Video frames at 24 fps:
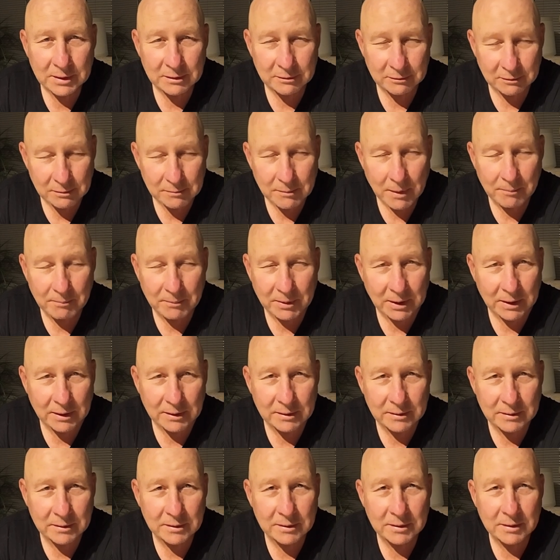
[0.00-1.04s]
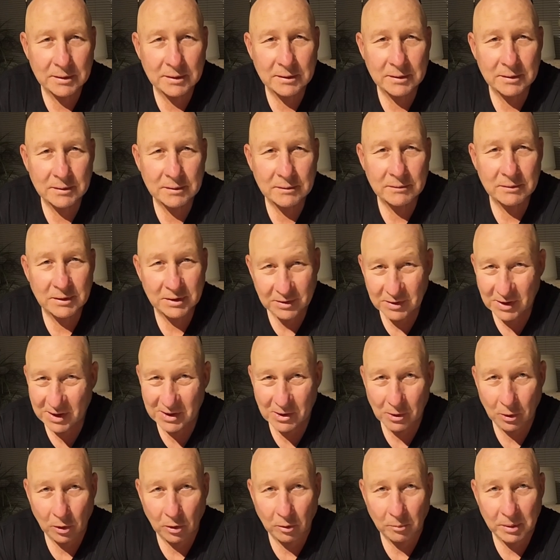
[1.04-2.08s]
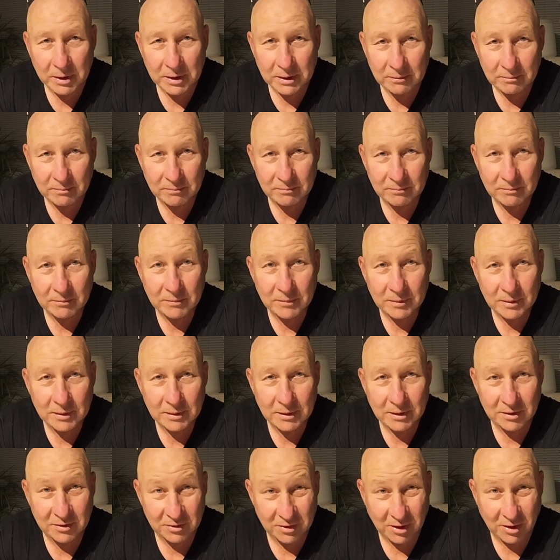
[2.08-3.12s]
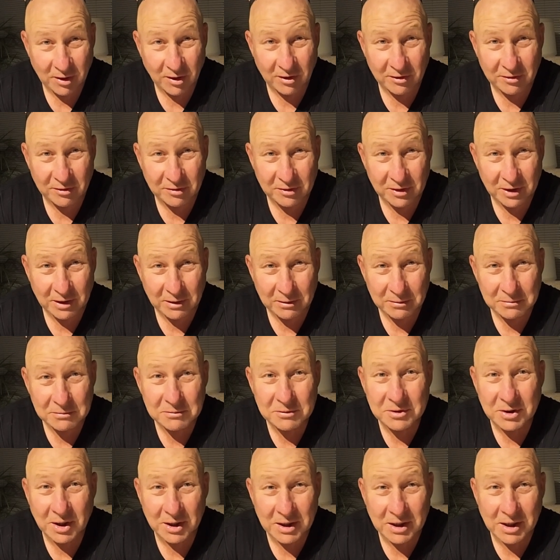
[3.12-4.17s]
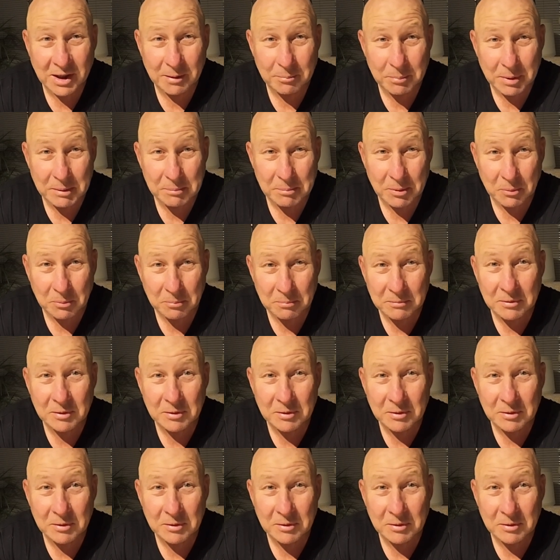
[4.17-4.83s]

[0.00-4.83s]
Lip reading: and remember, this ain't a hobby, it's a lifestyle. Take care, people.